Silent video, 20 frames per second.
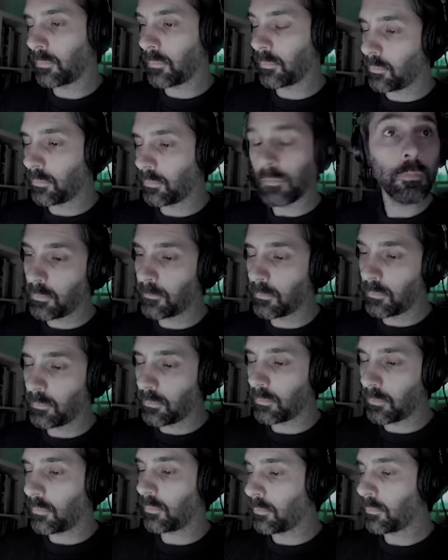So that's
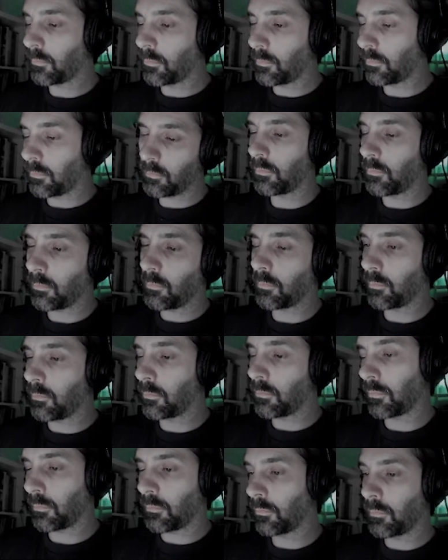kind of nice.
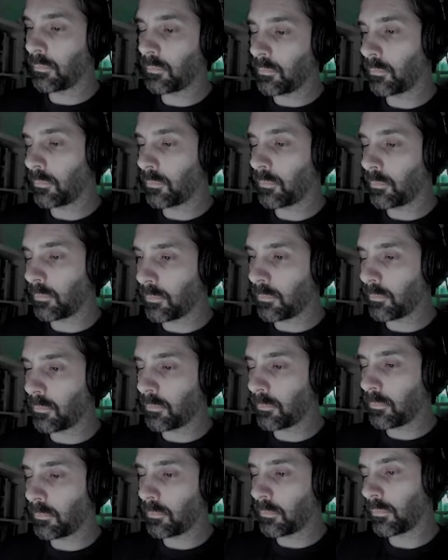Nice little
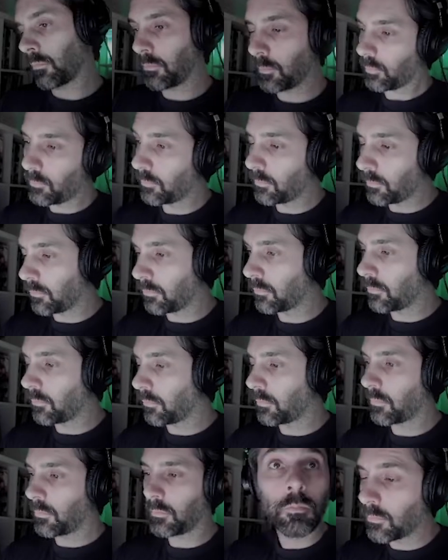dedication you got
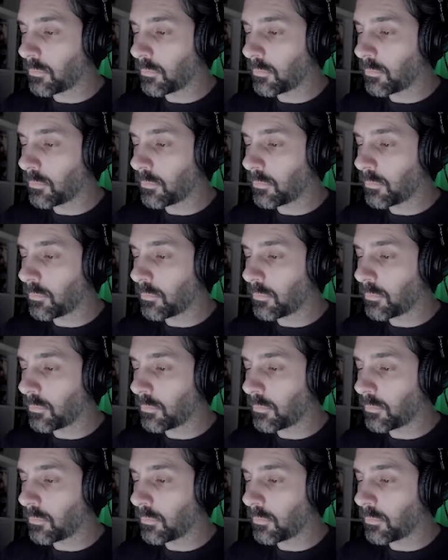there.